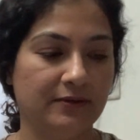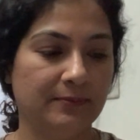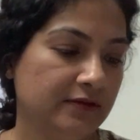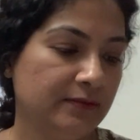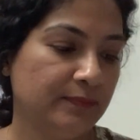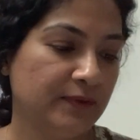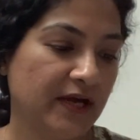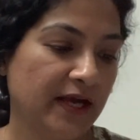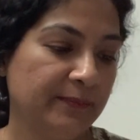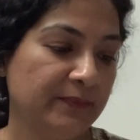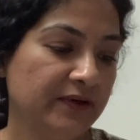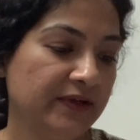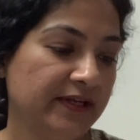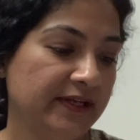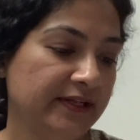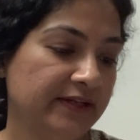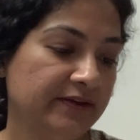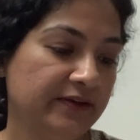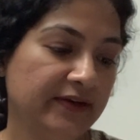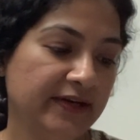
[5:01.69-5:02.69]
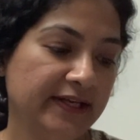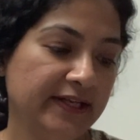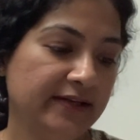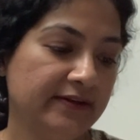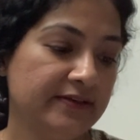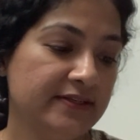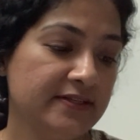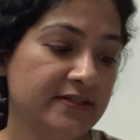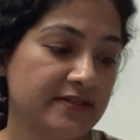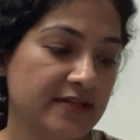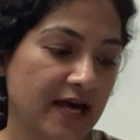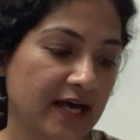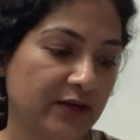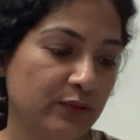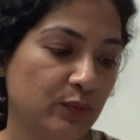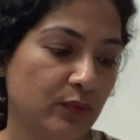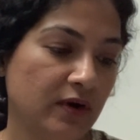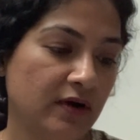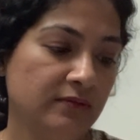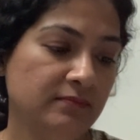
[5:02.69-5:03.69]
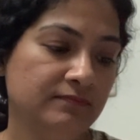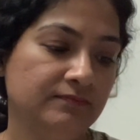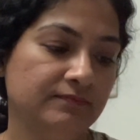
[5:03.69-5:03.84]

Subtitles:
The primary ingredient is Aqua,